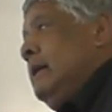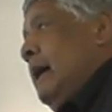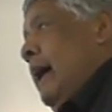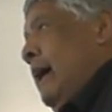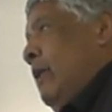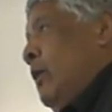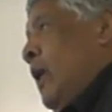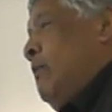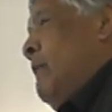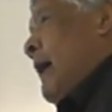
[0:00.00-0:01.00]
and
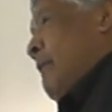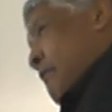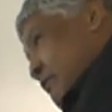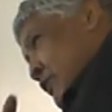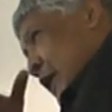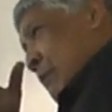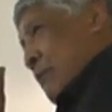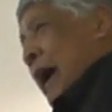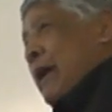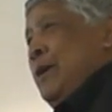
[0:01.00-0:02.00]
worked my way
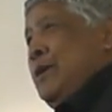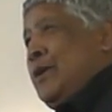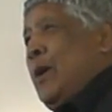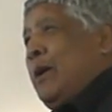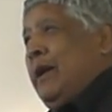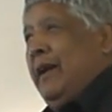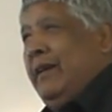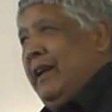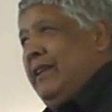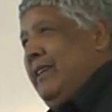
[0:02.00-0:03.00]
back to
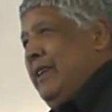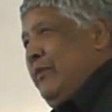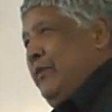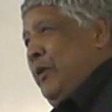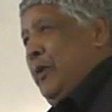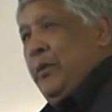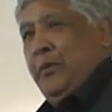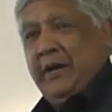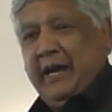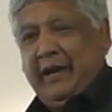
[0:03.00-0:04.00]
Scotland, and if
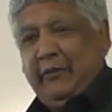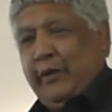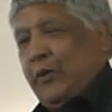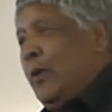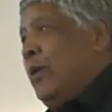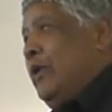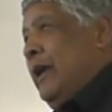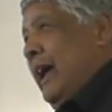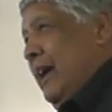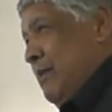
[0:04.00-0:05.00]
you can recall the
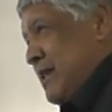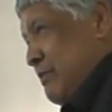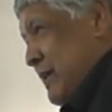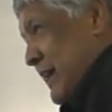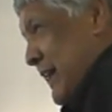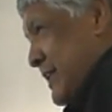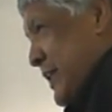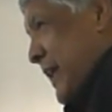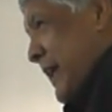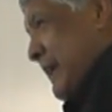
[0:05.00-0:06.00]
name, it's
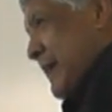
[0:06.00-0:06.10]
McClutchie.